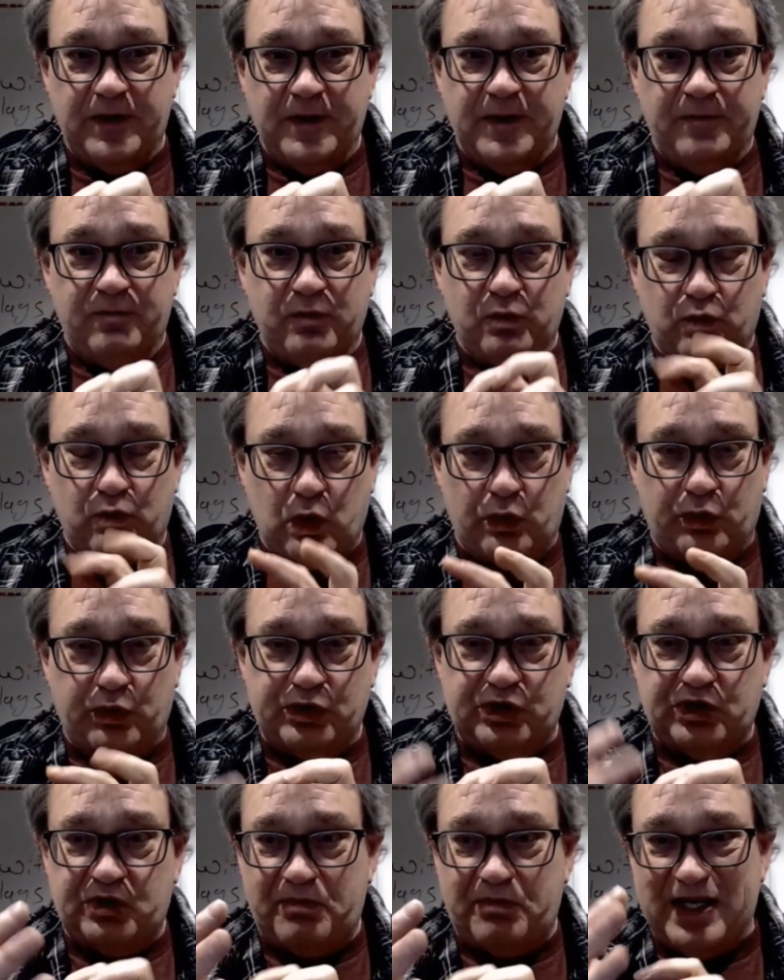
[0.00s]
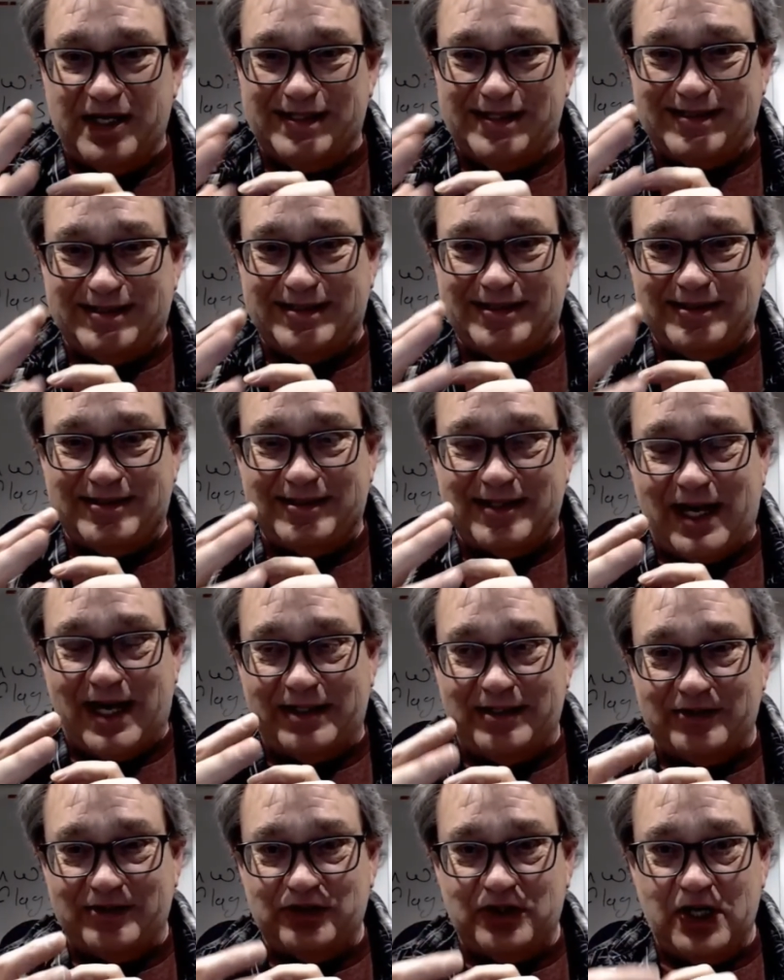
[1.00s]
Rotor spins inside
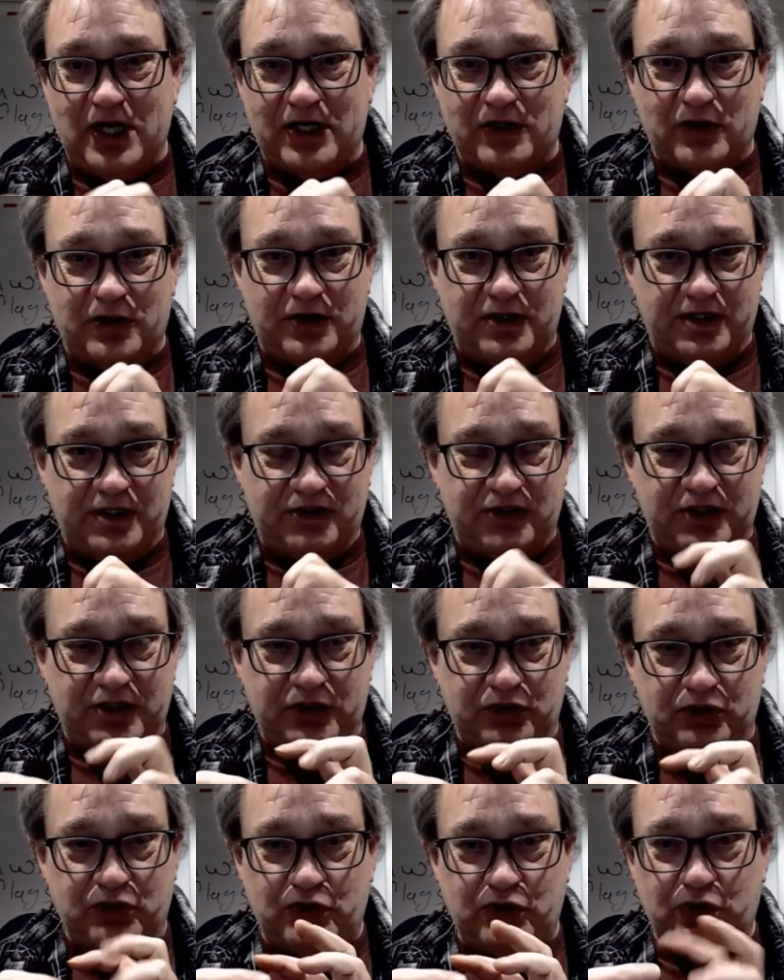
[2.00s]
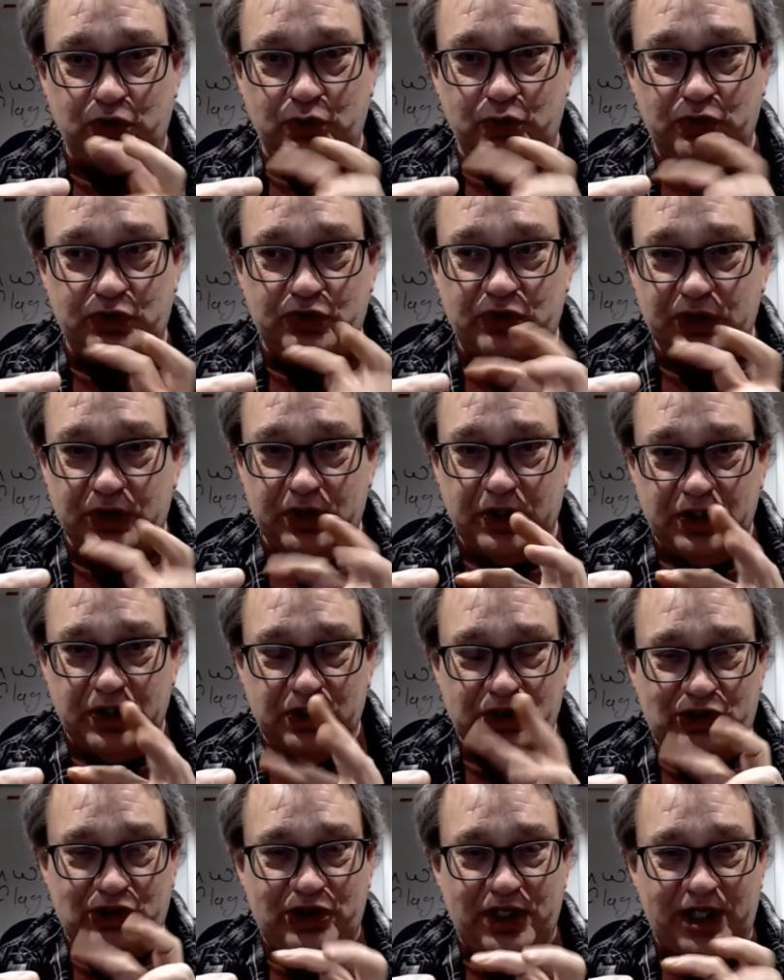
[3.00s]
the stator, and it's an induced
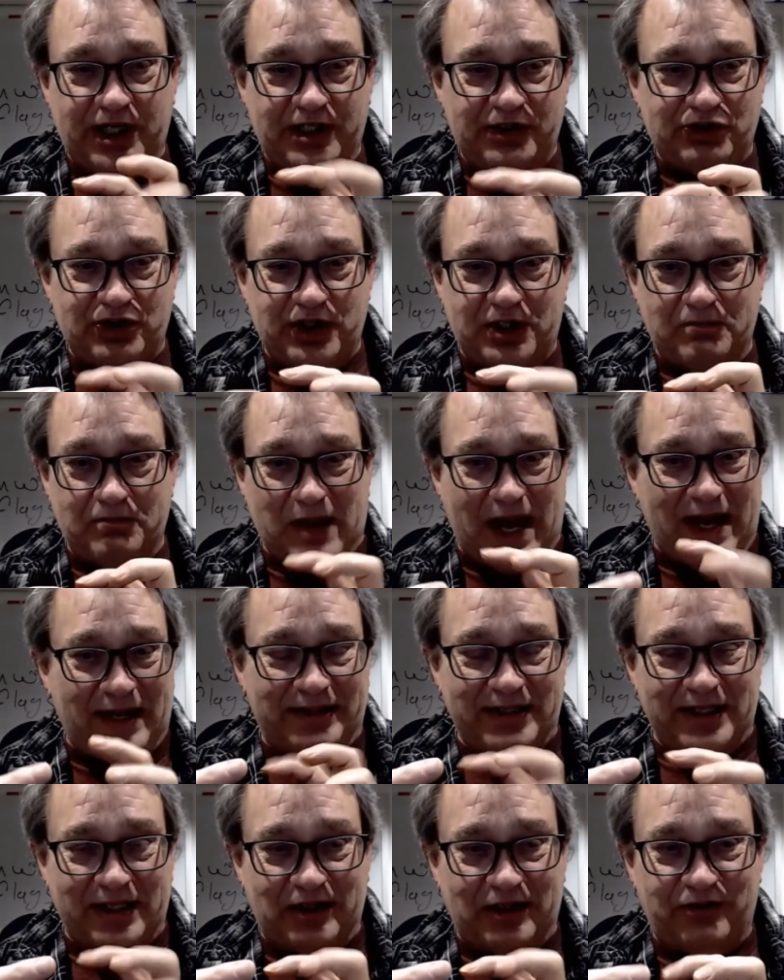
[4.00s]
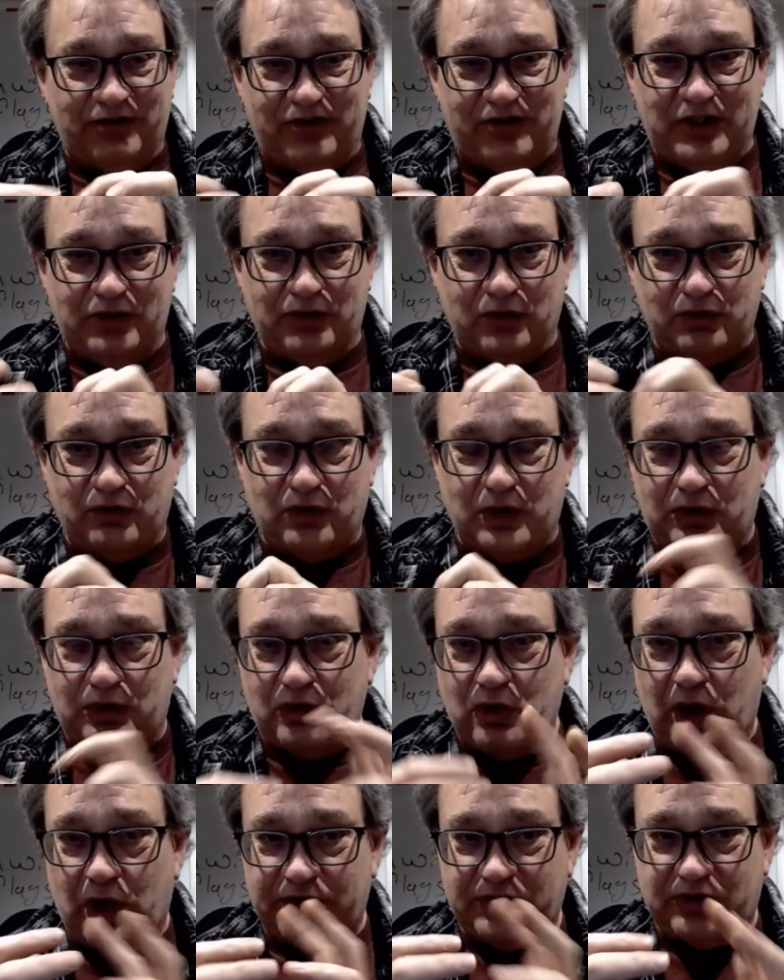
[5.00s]
changing magnetic field that
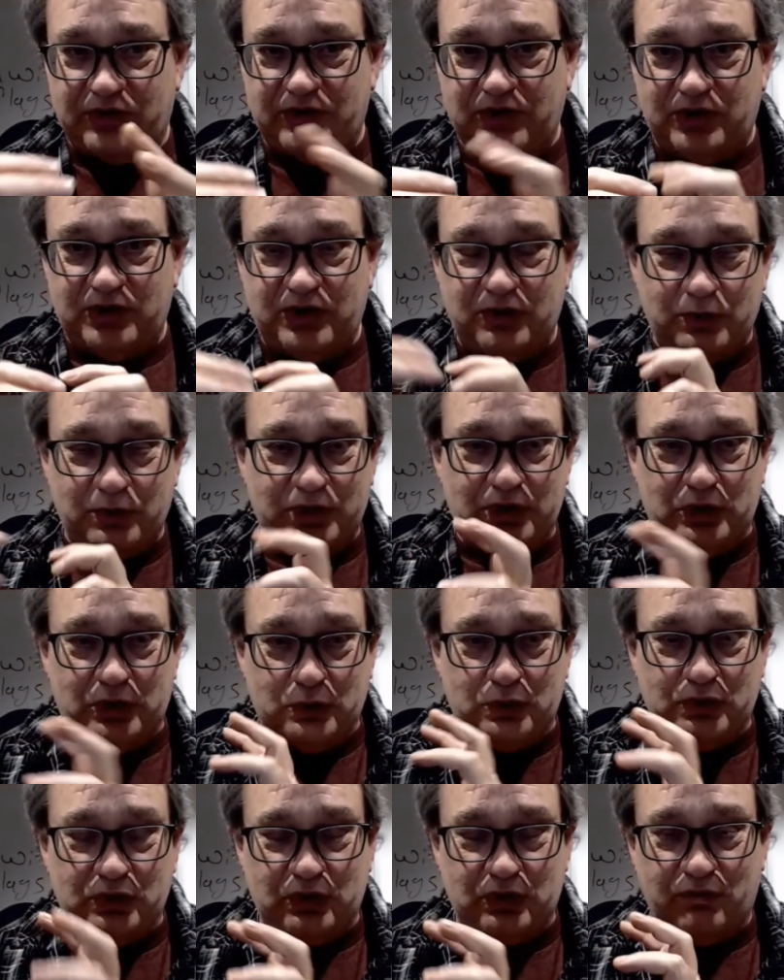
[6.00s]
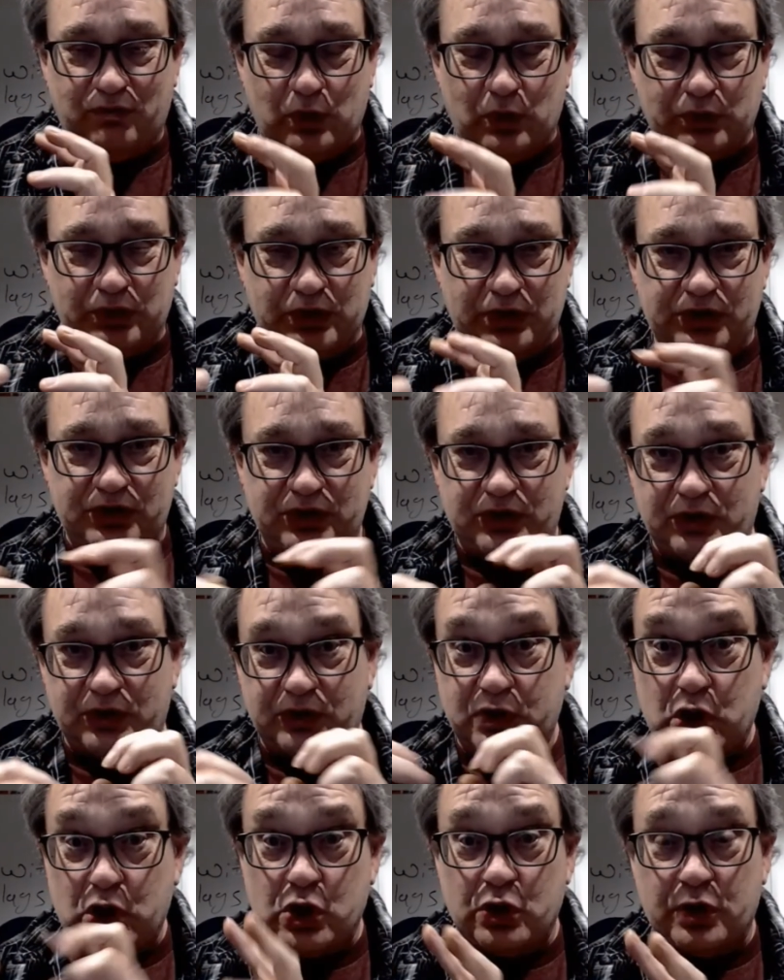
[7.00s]
causes it to induce the voltage, the
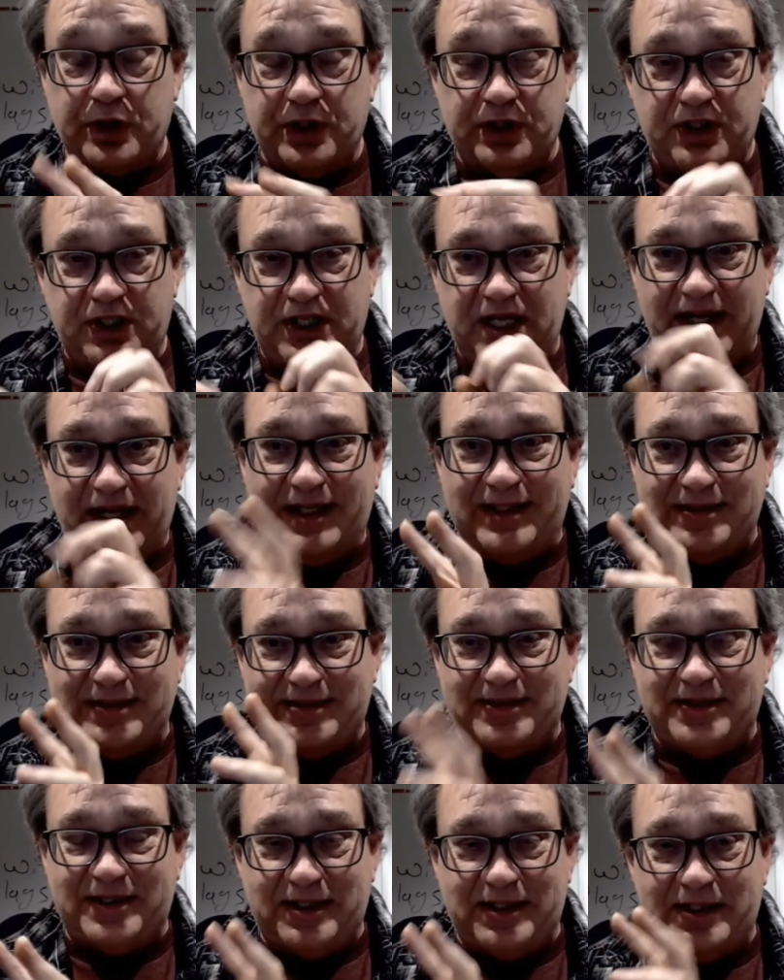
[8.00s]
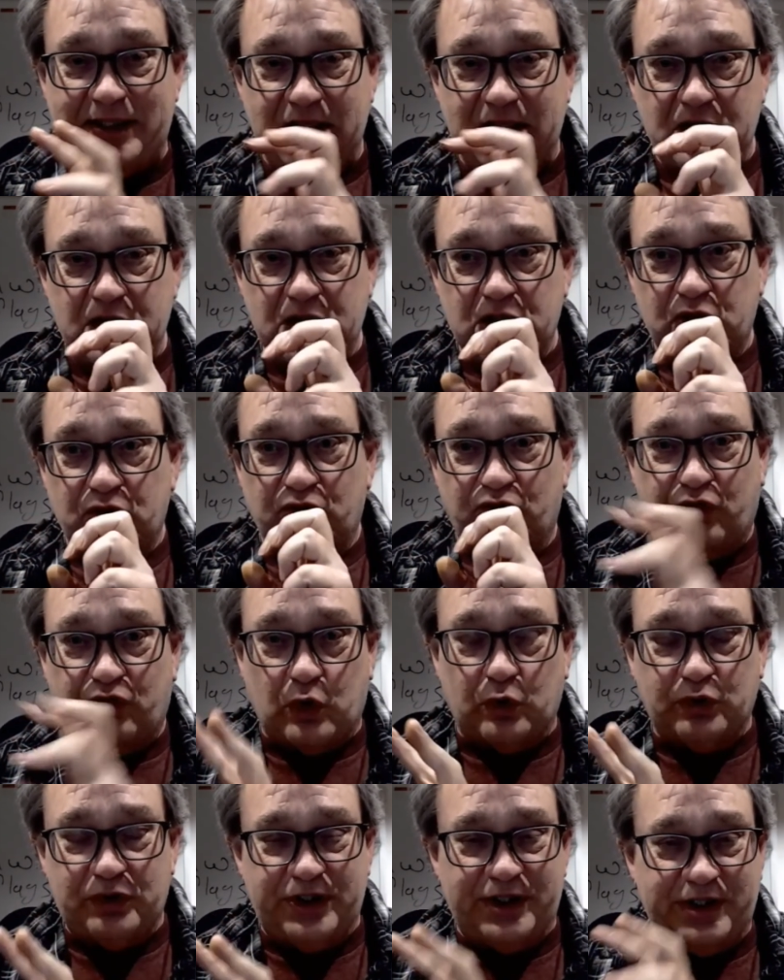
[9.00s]
current, the AC
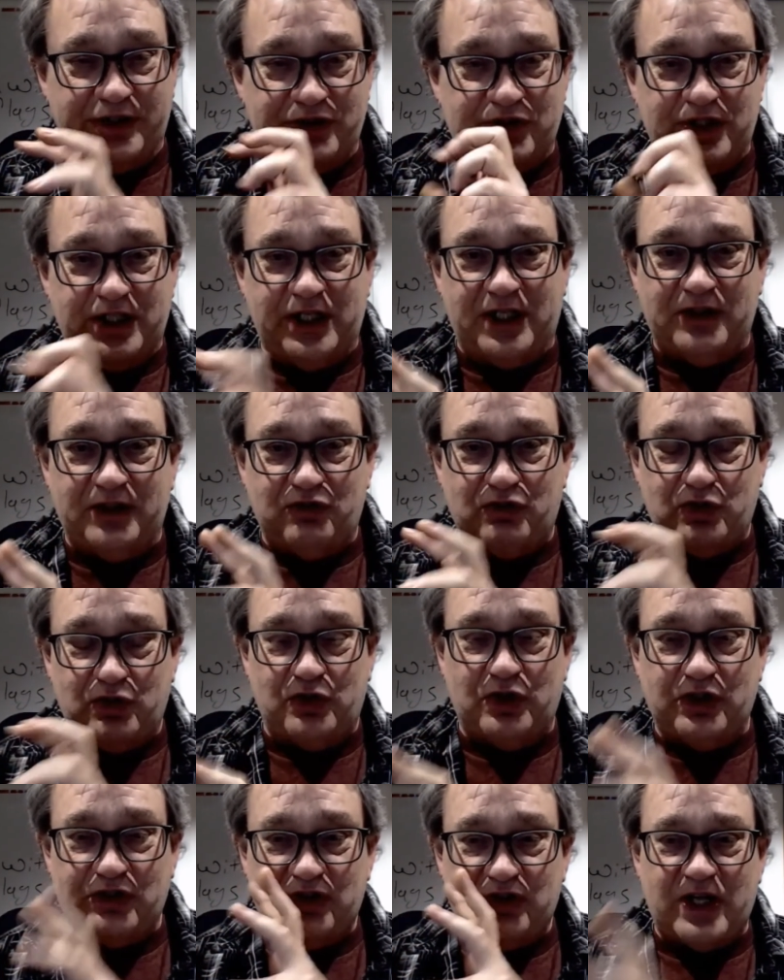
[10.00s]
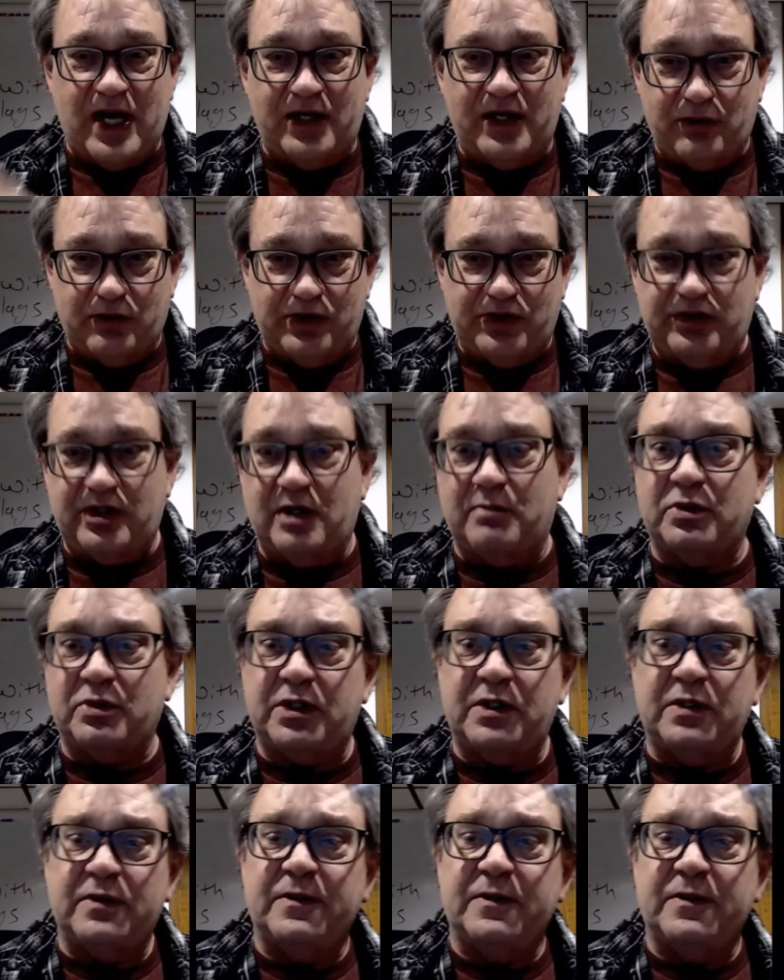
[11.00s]
voltage into the stator assembly.